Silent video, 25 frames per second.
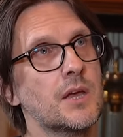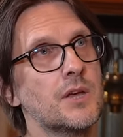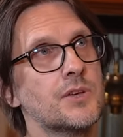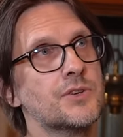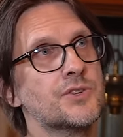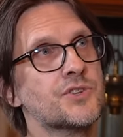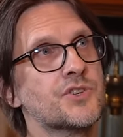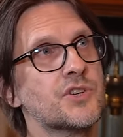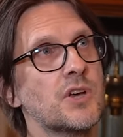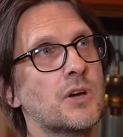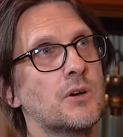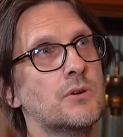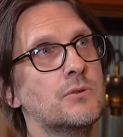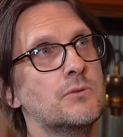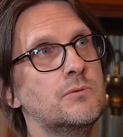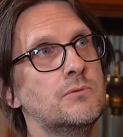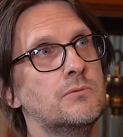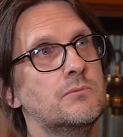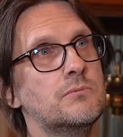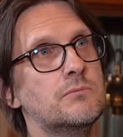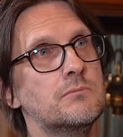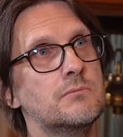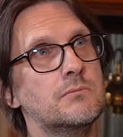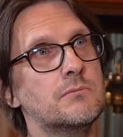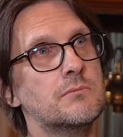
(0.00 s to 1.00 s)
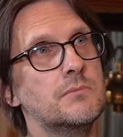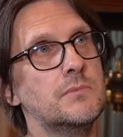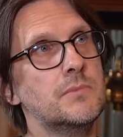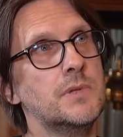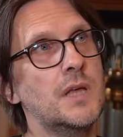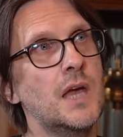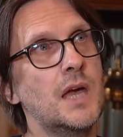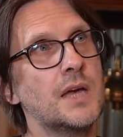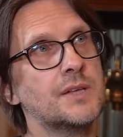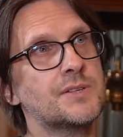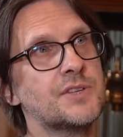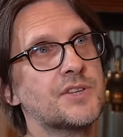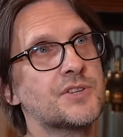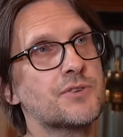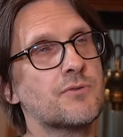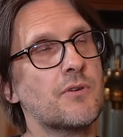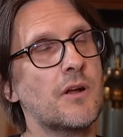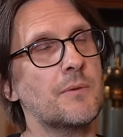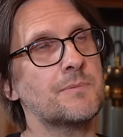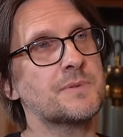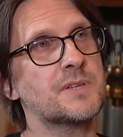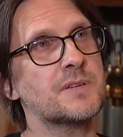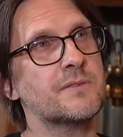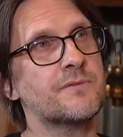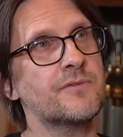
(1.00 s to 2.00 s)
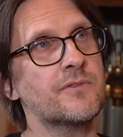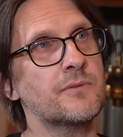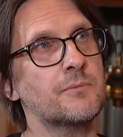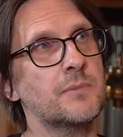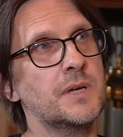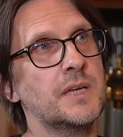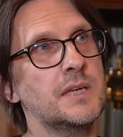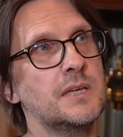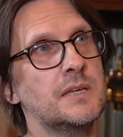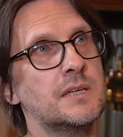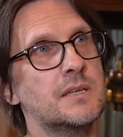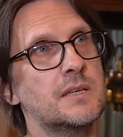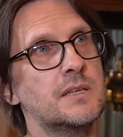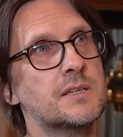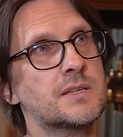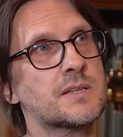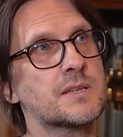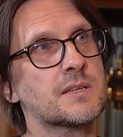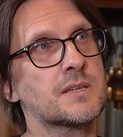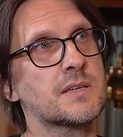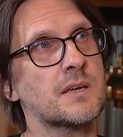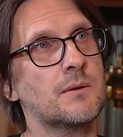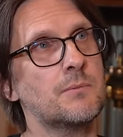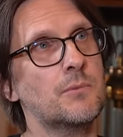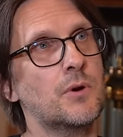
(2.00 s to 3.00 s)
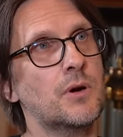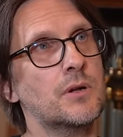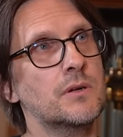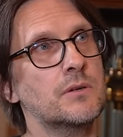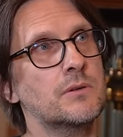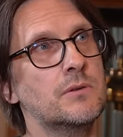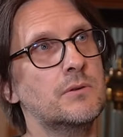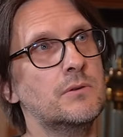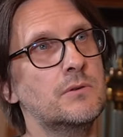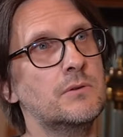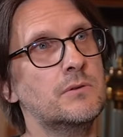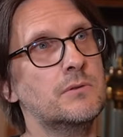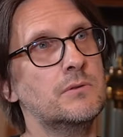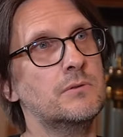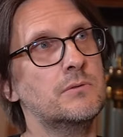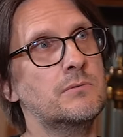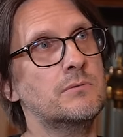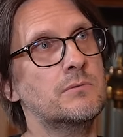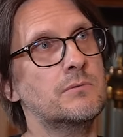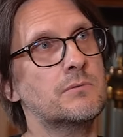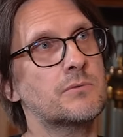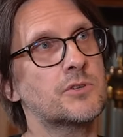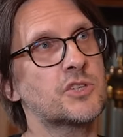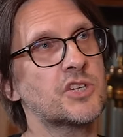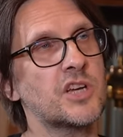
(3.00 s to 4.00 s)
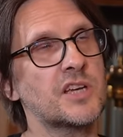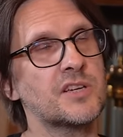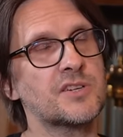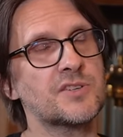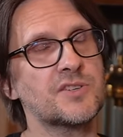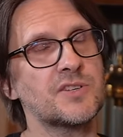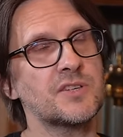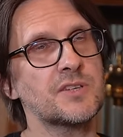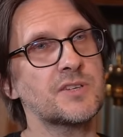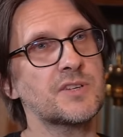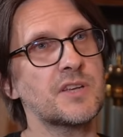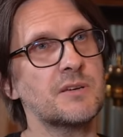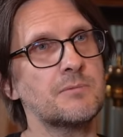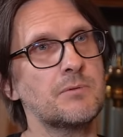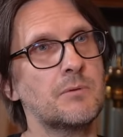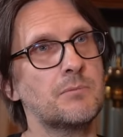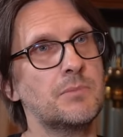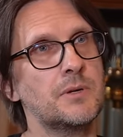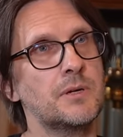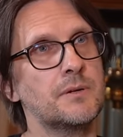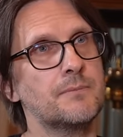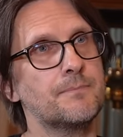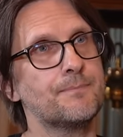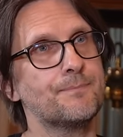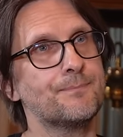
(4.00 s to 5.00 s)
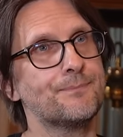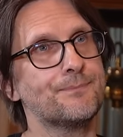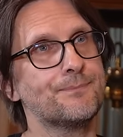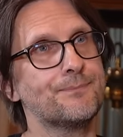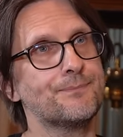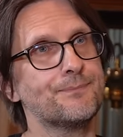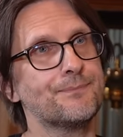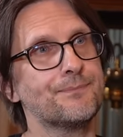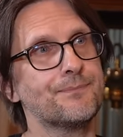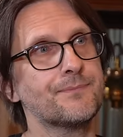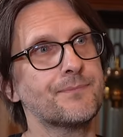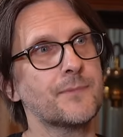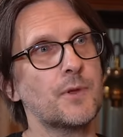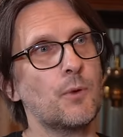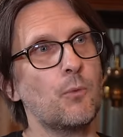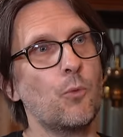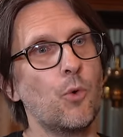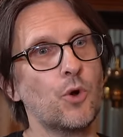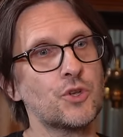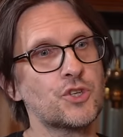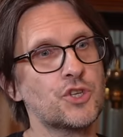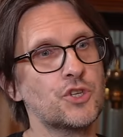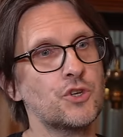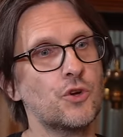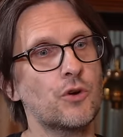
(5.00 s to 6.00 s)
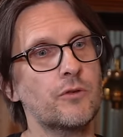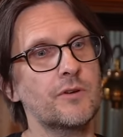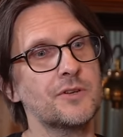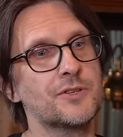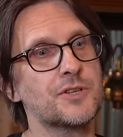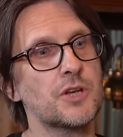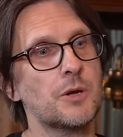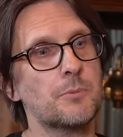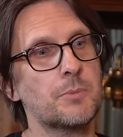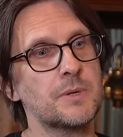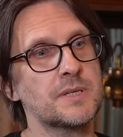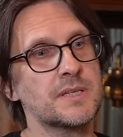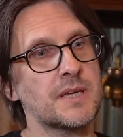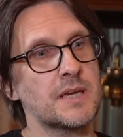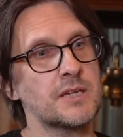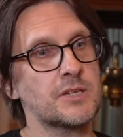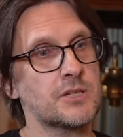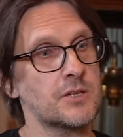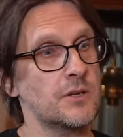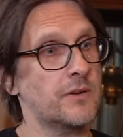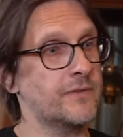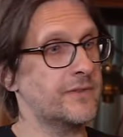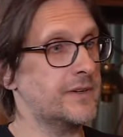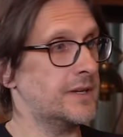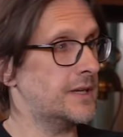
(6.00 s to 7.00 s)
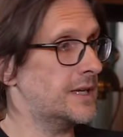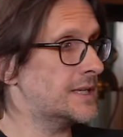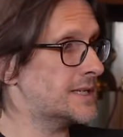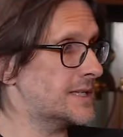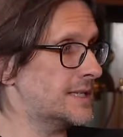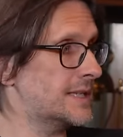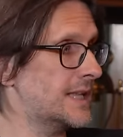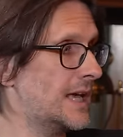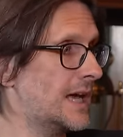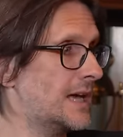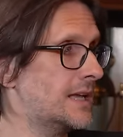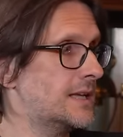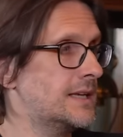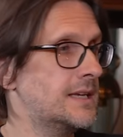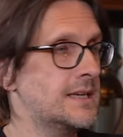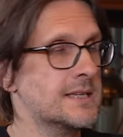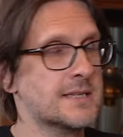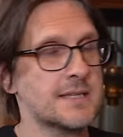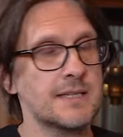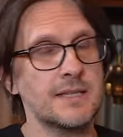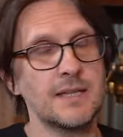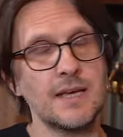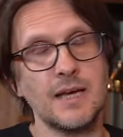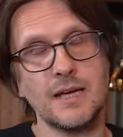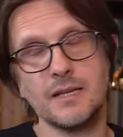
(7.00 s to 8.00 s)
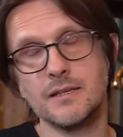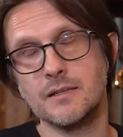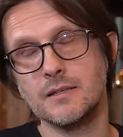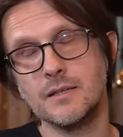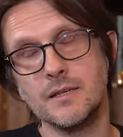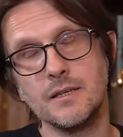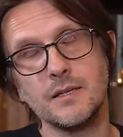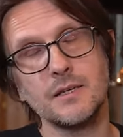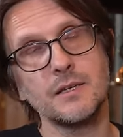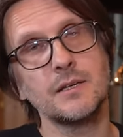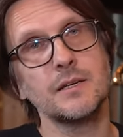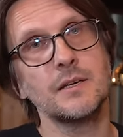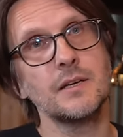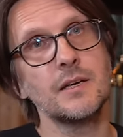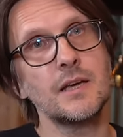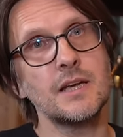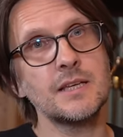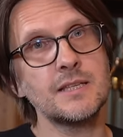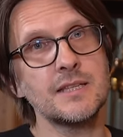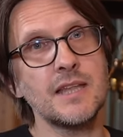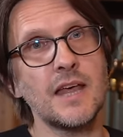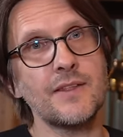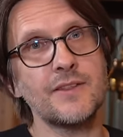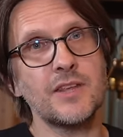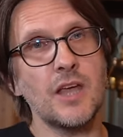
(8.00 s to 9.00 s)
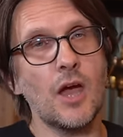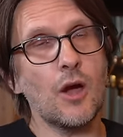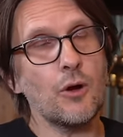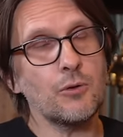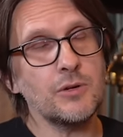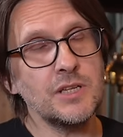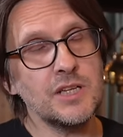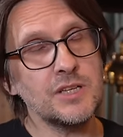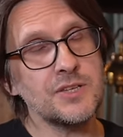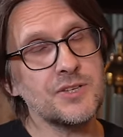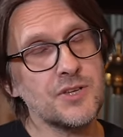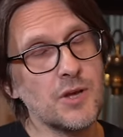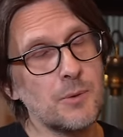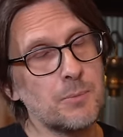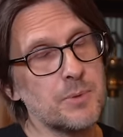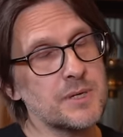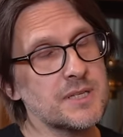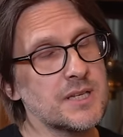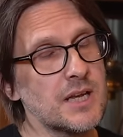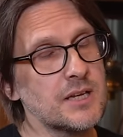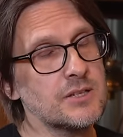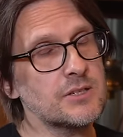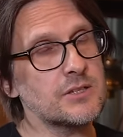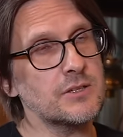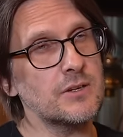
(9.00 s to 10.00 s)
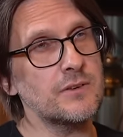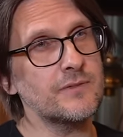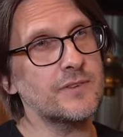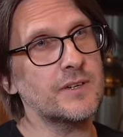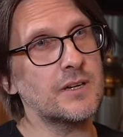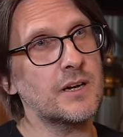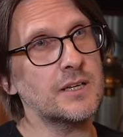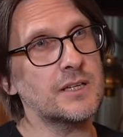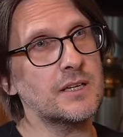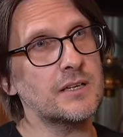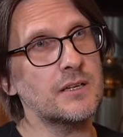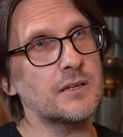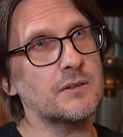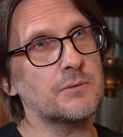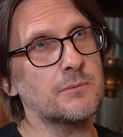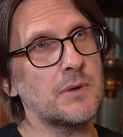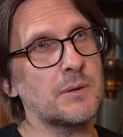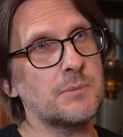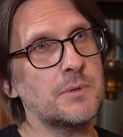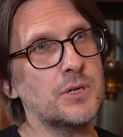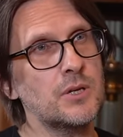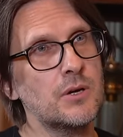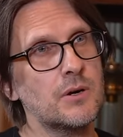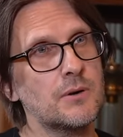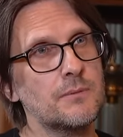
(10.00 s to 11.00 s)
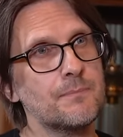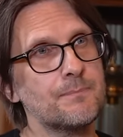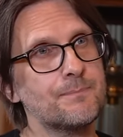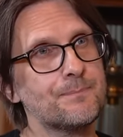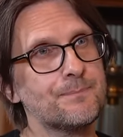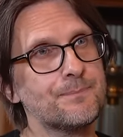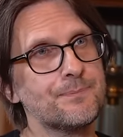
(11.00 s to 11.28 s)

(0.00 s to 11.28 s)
So, yeah, disruptor, for me, it's someone who shakes things up a bit. What's your interpretation of it? Isn't that the only interpretation of it? I don't know, maybe not.